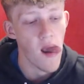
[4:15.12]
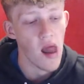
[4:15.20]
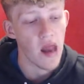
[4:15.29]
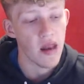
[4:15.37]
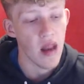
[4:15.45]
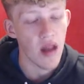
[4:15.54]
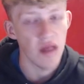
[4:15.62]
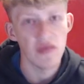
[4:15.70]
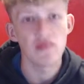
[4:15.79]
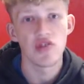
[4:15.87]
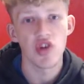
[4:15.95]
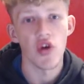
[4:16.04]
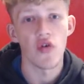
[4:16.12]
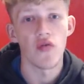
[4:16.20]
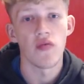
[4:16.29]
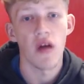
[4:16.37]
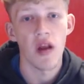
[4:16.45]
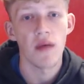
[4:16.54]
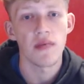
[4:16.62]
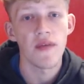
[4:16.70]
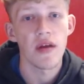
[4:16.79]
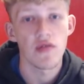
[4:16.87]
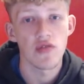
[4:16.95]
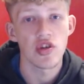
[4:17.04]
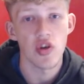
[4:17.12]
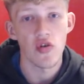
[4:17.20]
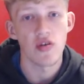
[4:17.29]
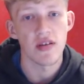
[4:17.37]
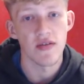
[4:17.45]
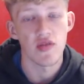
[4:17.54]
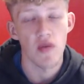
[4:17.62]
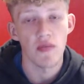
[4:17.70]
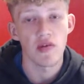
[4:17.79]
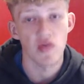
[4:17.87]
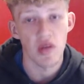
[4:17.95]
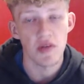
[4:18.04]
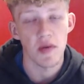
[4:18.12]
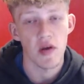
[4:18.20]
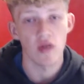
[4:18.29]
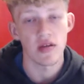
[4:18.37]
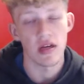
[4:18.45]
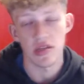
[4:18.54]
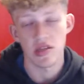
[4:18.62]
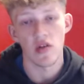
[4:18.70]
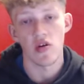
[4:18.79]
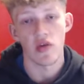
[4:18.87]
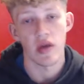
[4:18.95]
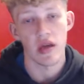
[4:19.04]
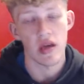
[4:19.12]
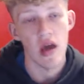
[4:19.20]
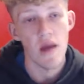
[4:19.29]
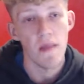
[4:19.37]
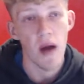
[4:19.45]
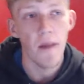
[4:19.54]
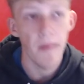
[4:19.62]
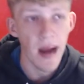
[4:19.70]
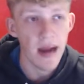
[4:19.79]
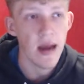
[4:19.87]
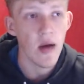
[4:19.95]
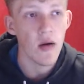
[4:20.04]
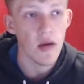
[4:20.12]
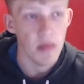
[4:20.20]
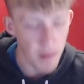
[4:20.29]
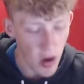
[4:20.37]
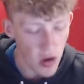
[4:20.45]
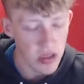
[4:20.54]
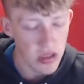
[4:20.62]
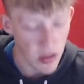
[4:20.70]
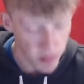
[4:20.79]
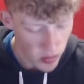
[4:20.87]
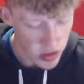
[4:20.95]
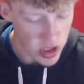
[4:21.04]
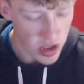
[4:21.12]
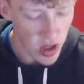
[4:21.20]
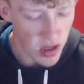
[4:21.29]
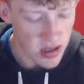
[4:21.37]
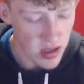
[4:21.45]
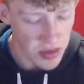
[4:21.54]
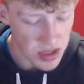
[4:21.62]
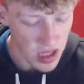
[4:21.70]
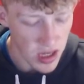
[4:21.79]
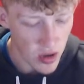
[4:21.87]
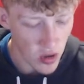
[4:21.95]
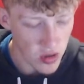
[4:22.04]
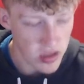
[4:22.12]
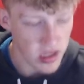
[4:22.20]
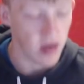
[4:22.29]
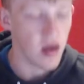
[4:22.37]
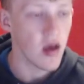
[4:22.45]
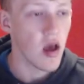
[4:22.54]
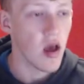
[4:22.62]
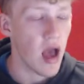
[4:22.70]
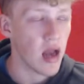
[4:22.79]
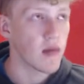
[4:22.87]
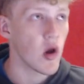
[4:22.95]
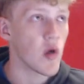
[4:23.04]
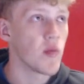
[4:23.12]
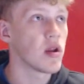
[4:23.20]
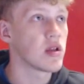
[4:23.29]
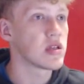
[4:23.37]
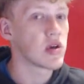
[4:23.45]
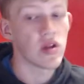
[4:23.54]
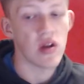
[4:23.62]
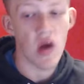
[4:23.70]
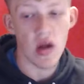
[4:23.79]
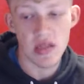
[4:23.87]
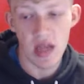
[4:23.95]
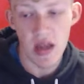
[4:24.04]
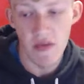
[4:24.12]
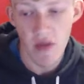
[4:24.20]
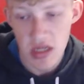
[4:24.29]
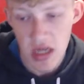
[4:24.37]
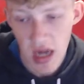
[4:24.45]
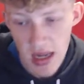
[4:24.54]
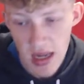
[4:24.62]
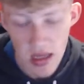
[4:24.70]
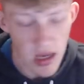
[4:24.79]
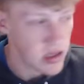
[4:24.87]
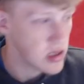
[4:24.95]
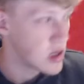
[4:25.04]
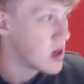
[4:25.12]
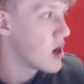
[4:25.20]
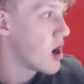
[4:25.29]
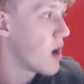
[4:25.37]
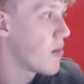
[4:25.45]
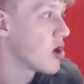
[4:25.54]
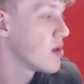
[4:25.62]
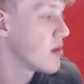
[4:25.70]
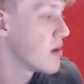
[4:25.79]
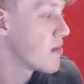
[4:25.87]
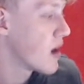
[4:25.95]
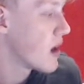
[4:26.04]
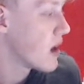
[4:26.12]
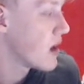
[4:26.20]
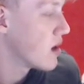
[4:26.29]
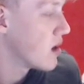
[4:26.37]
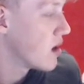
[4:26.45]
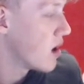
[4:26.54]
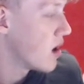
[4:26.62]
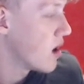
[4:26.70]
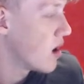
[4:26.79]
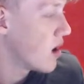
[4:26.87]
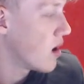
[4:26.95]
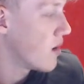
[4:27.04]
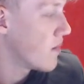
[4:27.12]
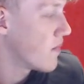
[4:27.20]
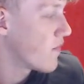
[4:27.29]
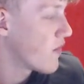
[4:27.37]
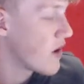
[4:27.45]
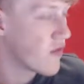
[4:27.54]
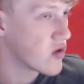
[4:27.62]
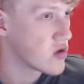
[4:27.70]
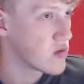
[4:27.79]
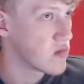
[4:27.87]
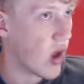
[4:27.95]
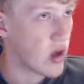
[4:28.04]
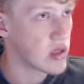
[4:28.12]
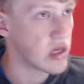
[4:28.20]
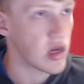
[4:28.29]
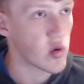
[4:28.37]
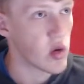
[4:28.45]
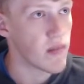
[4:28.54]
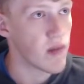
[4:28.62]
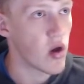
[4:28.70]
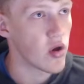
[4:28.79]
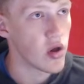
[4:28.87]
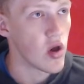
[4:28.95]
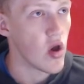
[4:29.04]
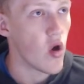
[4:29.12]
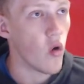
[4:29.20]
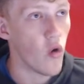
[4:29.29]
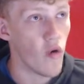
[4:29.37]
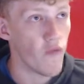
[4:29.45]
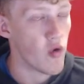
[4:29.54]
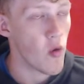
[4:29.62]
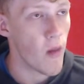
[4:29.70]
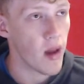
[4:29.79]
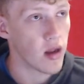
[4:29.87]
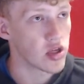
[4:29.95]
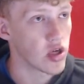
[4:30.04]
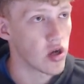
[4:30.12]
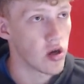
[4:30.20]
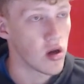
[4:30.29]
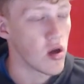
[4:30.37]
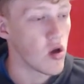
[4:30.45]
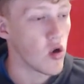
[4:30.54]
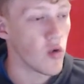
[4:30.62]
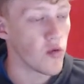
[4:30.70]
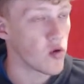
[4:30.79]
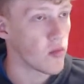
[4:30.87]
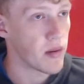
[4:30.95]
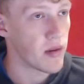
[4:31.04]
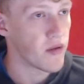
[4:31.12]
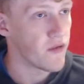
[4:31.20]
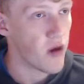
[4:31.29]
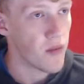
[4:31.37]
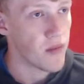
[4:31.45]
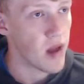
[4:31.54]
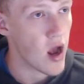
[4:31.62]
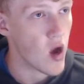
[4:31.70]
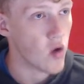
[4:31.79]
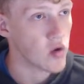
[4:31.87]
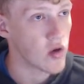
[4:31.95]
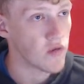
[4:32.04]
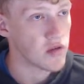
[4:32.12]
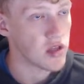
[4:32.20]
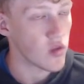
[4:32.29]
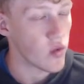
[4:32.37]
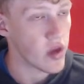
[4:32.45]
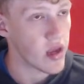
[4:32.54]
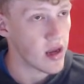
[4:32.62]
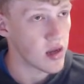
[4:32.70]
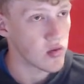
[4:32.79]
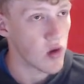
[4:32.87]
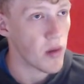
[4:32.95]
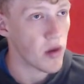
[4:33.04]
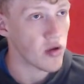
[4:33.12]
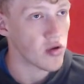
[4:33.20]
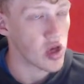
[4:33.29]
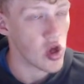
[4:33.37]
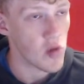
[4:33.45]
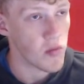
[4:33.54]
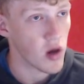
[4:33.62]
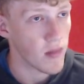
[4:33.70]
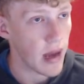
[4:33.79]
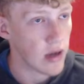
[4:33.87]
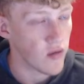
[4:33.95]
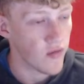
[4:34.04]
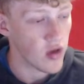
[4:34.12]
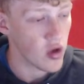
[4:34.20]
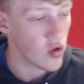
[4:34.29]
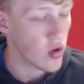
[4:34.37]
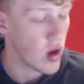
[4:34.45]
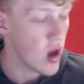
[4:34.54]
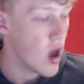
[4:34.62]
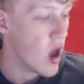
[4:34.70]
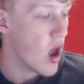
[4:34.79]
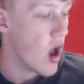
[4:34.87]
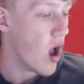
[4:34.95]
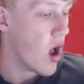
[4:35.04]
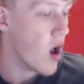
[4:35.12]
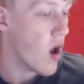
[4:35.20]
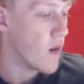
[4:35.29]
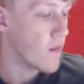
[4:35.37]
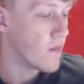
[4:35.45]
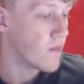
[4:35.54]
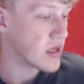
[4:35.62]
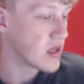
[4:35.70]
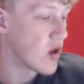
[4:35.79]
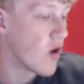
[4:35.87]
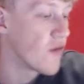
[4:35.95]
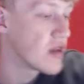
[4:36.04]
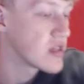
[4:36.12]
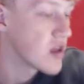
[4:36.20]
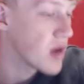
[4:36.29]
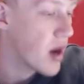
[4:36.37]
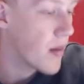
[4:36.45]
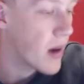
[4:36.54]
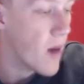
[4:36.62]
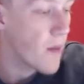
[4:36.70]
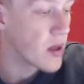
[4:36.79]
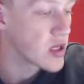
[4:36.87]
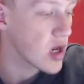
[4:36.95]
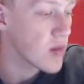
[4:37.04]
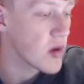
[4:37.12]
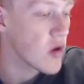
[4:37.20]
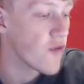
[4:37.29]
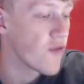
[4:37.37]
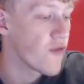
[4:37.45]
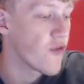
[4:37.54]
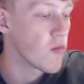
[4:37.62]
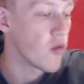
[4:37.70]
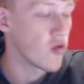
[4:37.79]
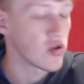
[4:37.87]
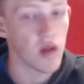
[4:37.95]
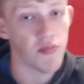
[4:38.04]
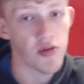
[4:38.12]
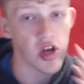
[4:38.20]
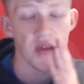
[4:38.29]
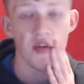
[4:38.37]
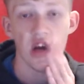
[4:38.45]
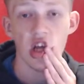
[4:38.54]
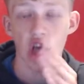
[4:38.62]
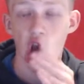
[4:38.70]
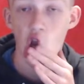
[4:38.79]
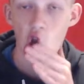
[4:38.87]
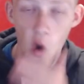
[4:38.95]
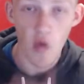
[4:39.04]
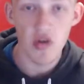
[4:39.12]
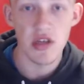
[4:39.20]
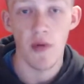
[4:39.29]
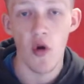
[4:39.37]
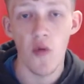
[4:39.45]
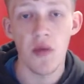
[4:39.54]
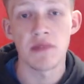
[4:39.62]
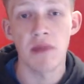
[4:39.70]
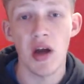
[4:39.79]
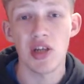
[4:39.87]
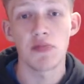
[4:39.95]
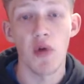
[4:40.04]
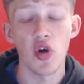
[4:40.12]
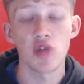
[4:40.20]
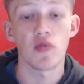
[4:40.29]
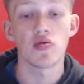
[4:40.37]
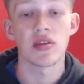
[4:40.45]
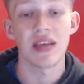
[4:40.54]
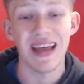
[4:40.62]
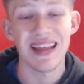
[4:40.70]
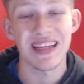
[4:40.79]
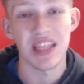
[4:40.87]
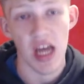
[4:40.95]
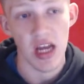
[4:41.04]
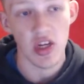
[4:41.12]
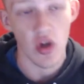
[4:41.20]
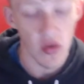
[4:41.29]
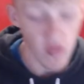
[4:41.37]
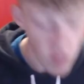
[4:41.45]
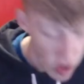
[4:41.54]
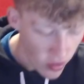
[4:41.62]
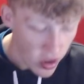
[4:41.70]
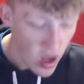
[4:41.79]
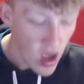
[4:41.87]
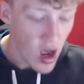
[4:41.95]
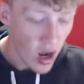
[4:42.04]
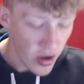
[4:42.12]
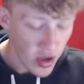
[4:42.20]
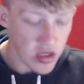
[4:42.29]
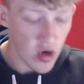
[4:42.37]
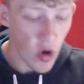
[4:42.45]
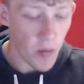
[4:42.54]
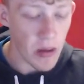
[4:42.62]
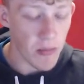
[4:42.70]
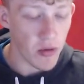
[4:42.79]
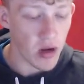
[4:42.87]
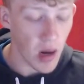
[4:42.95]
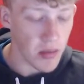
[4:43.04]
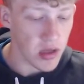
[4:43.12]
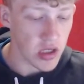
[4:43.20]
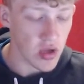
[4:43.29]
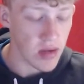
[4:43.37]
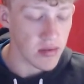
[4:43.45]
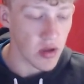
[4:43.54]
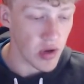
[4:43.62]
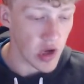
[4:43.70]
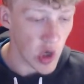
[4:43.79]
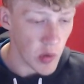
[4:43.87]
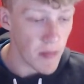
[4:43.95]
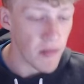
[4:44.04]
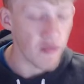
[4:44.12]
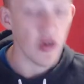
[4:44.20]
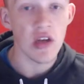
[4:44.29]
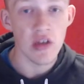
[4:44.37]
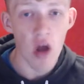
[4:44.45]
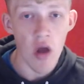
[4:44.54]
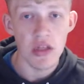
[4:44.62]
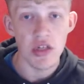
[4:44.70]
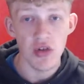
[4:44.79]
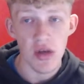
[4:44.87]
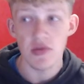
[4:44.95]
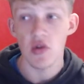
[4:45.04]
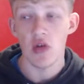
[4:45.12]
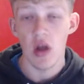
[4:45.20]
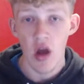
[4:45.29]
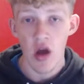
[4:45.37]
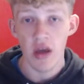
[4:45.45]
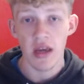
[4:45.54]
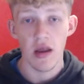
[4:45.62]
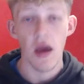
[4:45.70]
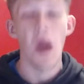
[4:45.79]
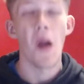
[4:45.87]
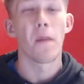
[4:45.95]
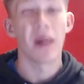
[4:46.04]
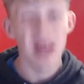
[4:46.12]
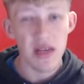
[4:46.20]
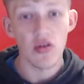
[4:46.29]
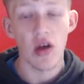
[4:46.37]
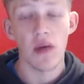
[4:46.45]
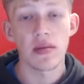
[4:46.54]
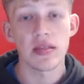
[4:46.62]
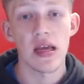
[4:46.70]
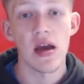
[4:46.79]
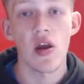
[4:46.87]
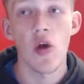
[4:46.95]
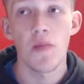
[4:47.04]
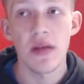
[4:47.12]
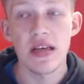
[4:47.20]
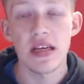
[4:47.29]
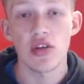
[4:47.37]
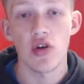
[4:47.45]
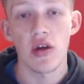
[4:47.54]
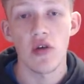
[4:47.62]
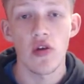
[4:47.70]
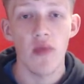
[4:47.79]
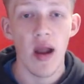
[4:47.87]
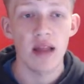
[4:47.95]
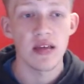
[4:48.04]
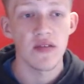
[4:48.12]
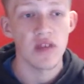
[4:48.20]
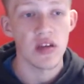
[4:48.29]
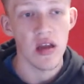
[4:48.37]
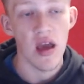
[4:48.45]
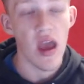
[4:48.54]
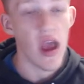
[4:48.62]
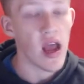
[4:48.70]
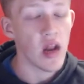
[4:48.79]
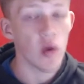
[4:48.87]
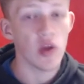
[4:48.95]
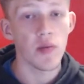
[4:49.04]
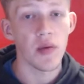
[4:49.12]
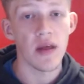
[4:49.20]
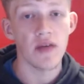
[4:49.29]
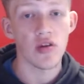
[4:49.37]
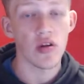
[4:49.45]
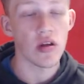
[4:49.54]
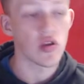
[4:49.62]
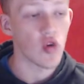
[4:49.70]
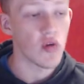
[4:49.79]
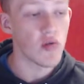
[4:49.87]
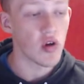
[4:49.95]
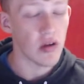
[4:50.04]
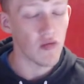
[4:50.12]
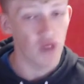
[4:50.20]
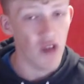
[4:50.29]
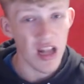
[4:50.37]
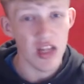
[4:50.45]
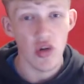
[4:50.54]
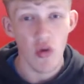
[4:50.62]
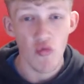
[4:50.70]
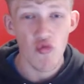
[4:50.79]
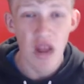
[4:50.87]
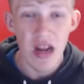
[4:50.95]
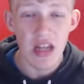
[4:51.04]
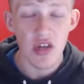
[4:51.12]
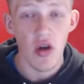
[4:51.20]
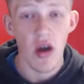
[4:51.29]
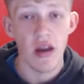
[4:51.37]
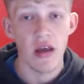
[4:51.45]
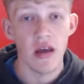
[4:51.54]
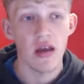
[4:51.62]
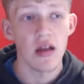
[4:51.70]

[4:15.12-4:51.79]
it was due. An update video was due because I've sw switched my content so quick. But I'm back now. I'm going to be posting. I promise you guys, it's going to be daily content. At the moment, until the 19th, which is in eight days, I'll probably be playing um, FIFA 19 career mode or Football Manager. We've got making thumbnails. Obviously, the weekend as well might do a QPR match review. Um, there's a lot of things that's going to be coming out, but it's going to be all football. So I'd appreciate you guys could all support me as much as possible to get this change on the road. I know there's a lot of people that come in the streams that really comment, but if you guys are in streams or you're lurking, please do come and say hello. Please get try and get all your relatives in. Anyone you believe is going to enjoy because I'm really, I'm really trying here